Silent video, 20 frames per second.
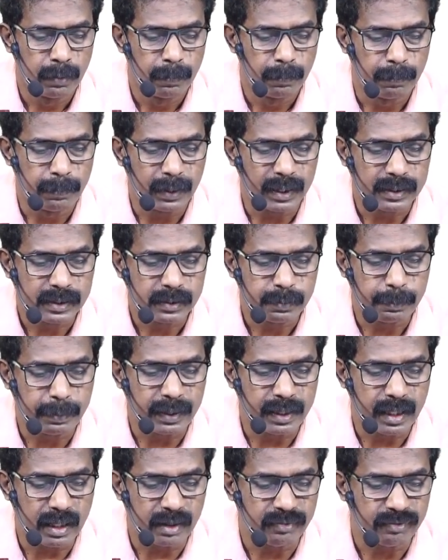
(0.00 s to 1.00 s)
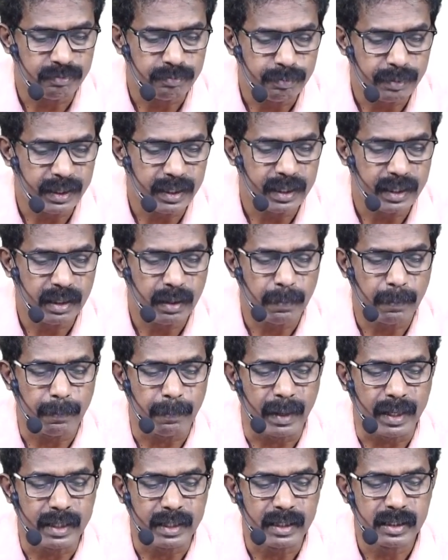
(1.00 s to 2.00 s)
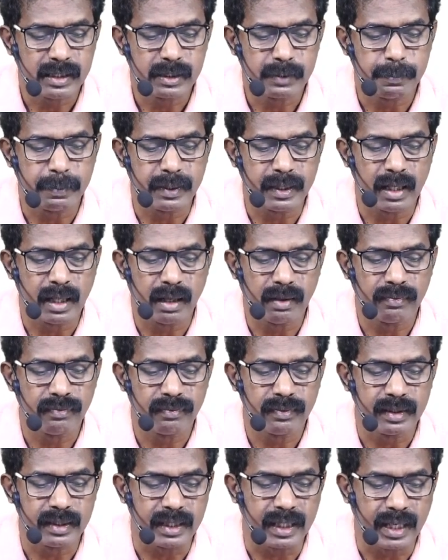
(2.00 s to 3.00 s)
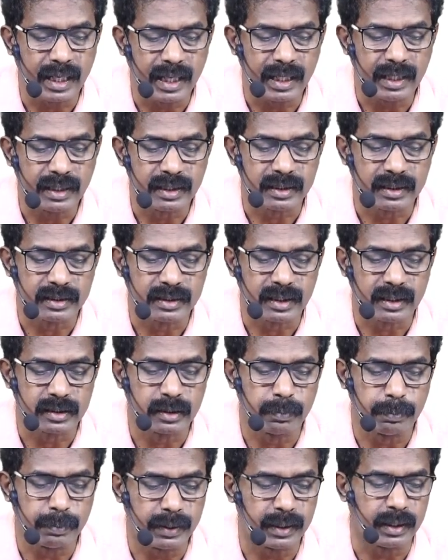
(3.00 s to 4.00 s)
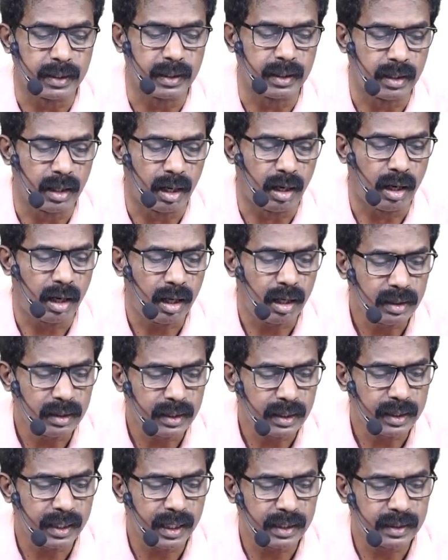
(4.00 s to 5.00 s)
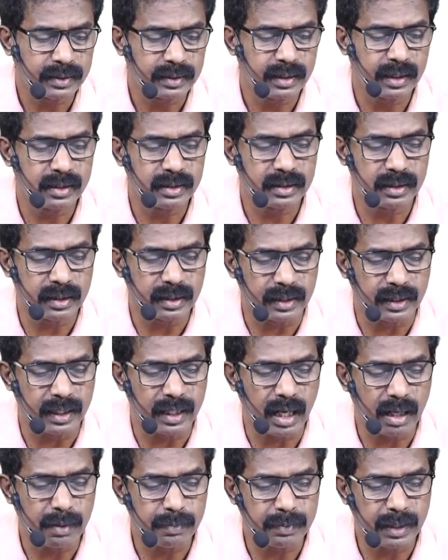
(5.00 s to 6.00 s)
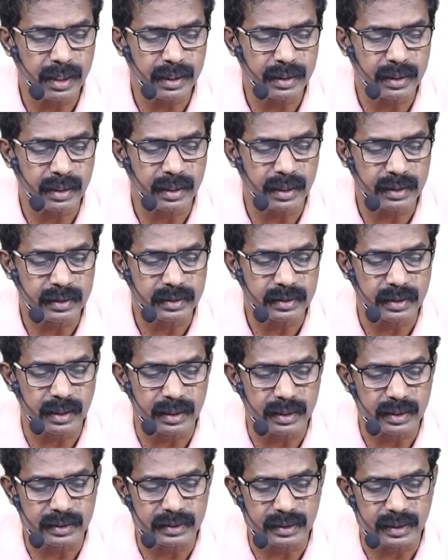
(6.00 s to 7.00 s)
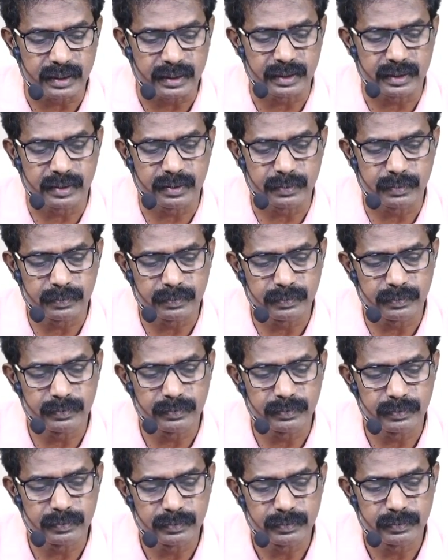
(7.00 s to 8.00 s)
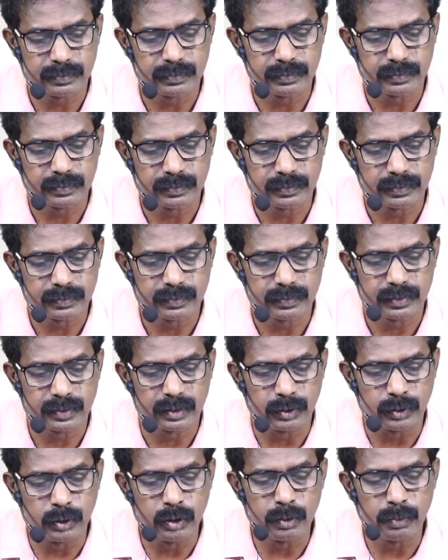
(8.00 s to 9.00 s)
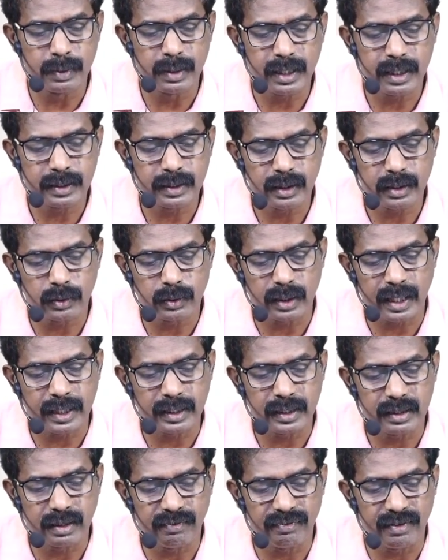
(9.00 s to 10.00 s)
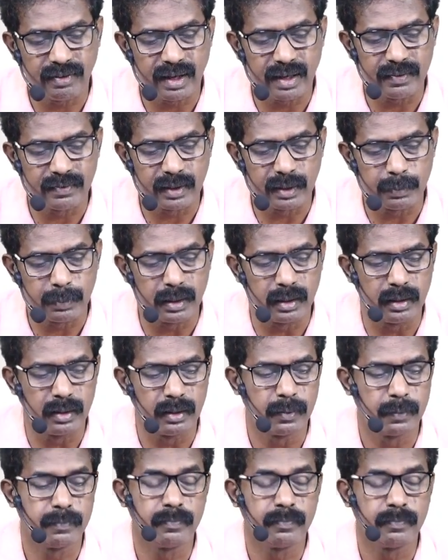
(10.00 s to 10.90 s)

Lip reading: plus P of B minus P of A intersection B. In all the cases, denominator is 36. Numerator, you write the favorable.